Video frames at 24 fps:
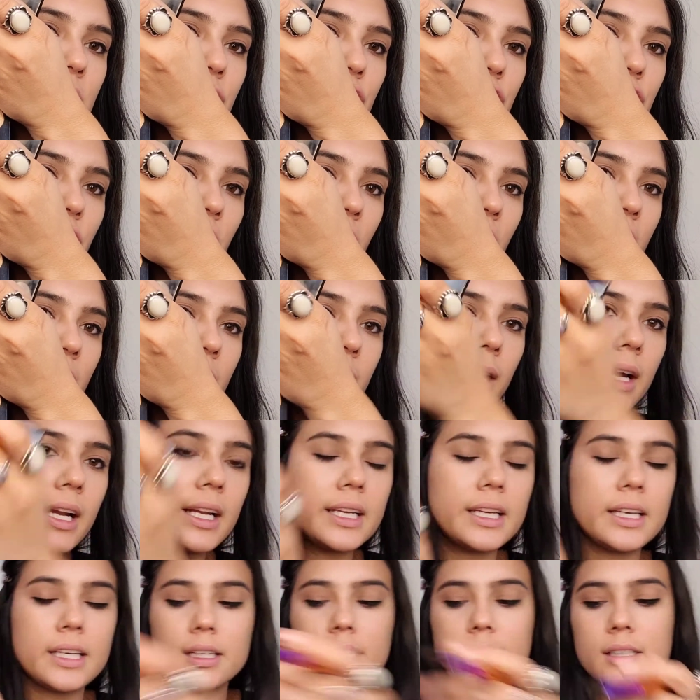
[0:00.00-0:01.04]
shade right
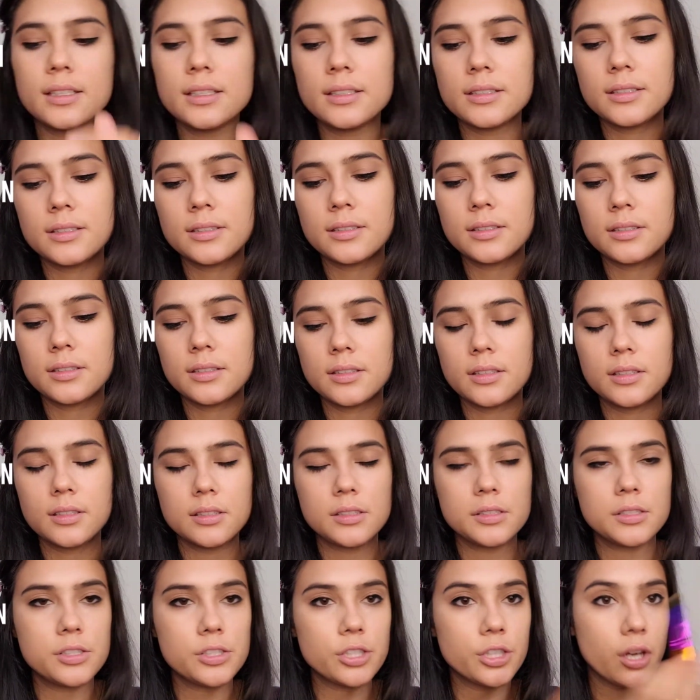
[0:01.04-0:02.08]
here
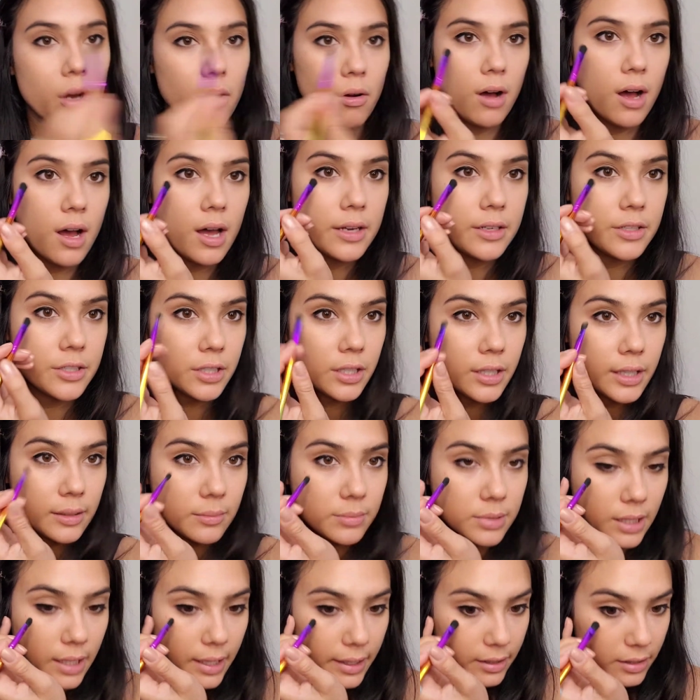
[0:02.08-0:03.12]
to go under and
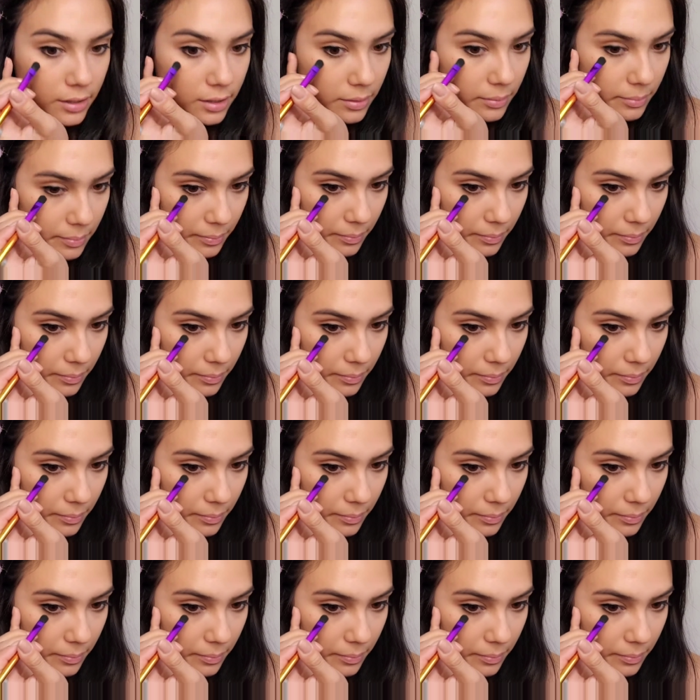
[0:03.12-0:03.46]
blend.